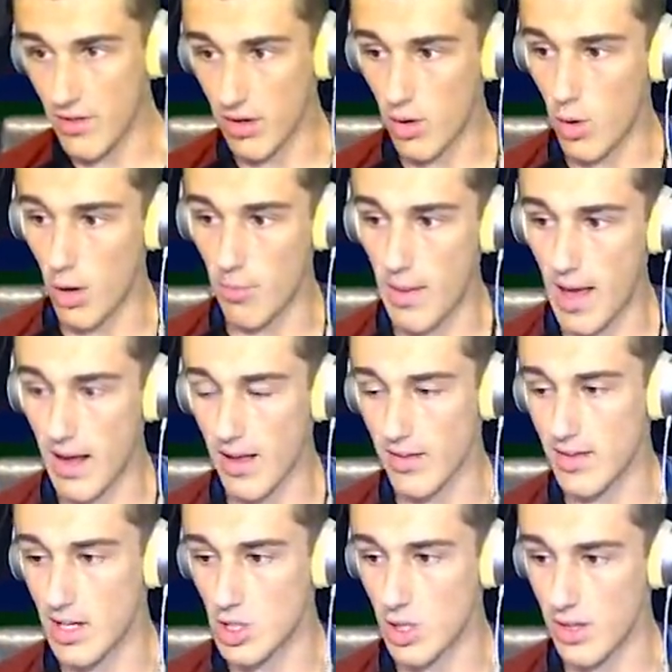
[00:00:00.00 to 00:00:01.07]
coin pack
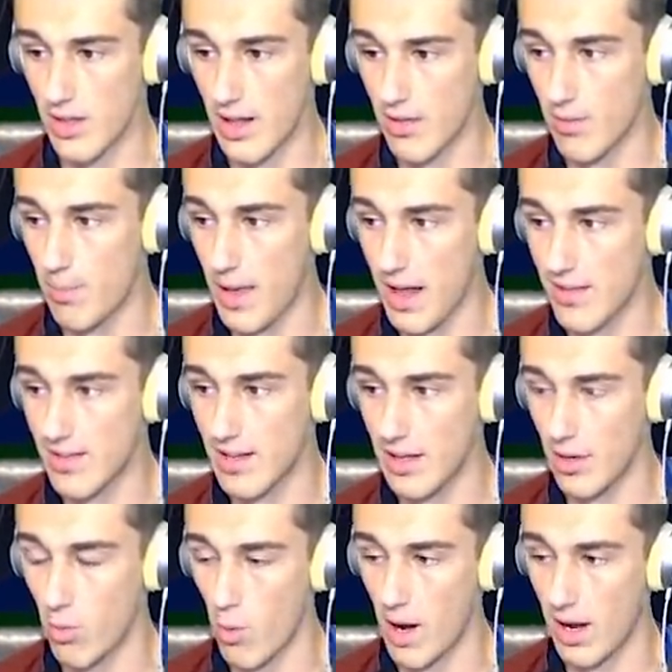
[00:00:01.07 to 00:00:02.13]
essentially. That's
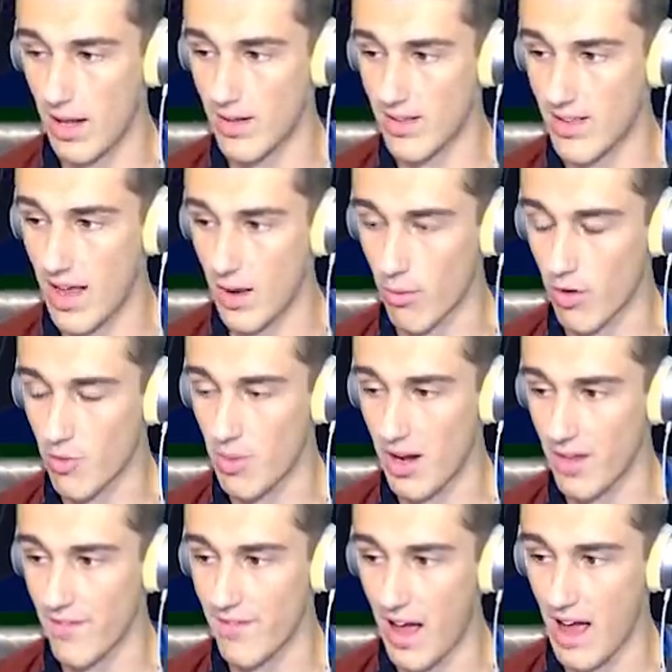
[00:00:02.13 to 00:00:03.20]
basically what it's saying. We're spending
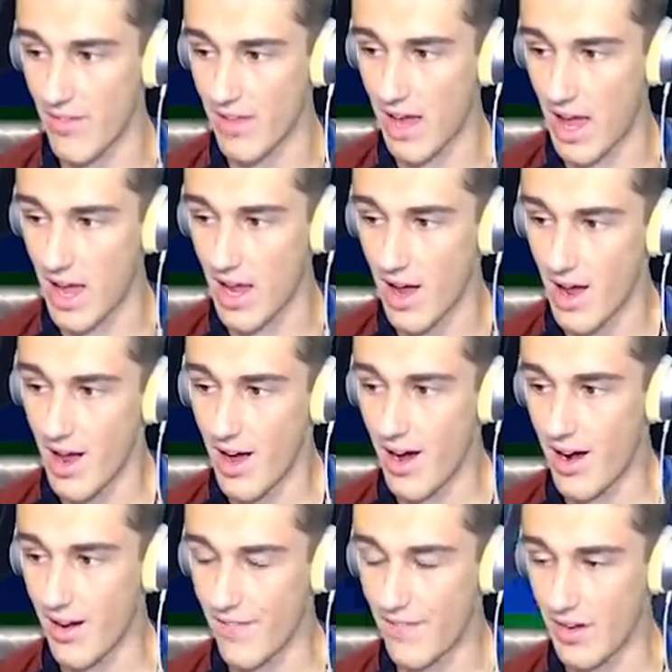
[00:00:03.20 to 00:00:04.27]
5k on
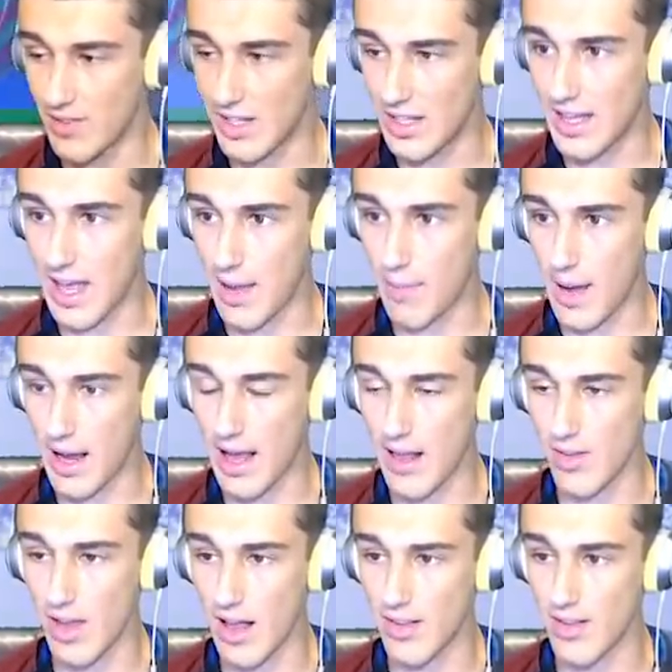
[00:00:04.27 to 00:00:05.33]
a 50k pack. As you
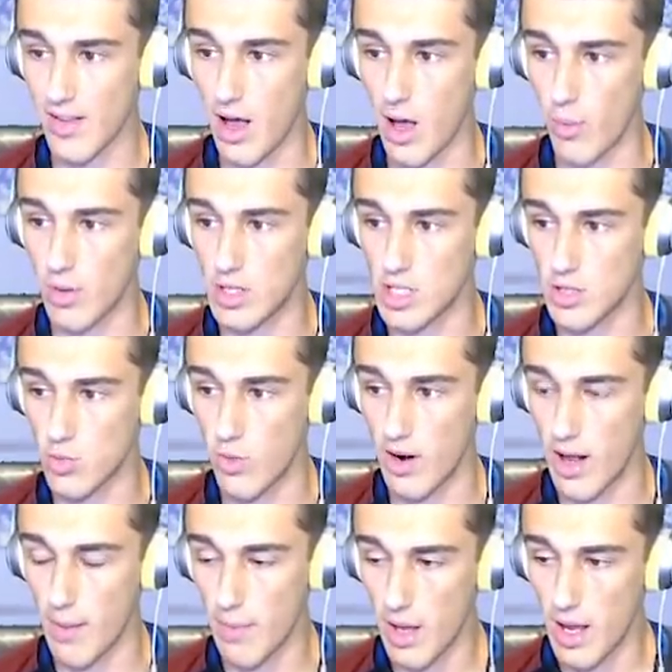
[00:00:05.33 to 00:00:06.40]
guys saw, we just went
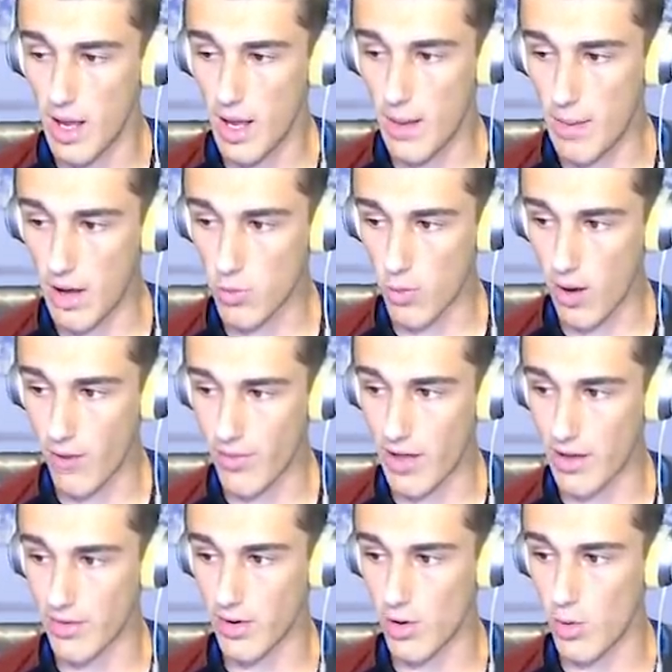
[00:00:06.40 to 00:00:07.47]
up about
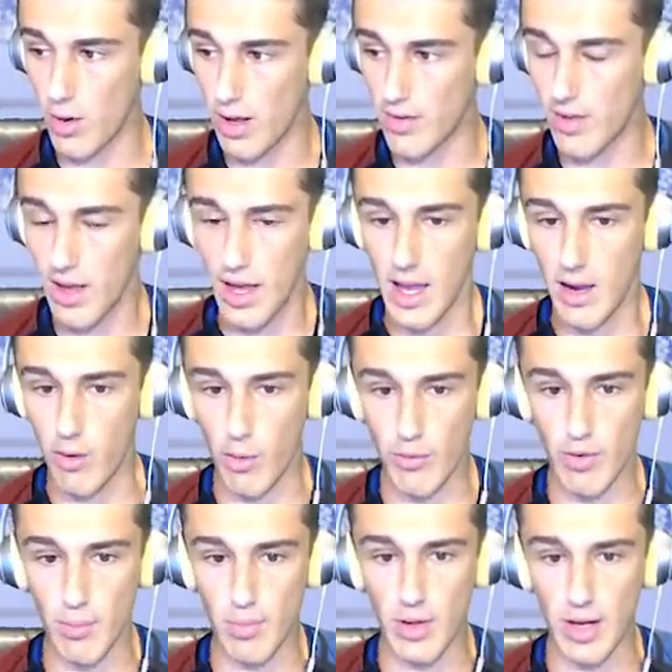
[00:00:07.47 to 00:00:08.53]
12,000 coins and we've
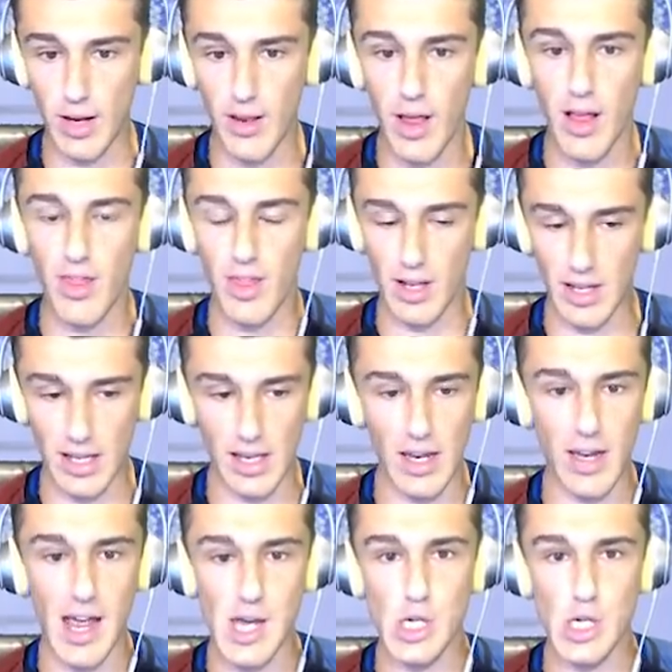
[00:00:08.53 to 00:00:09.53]
completed the League and Nation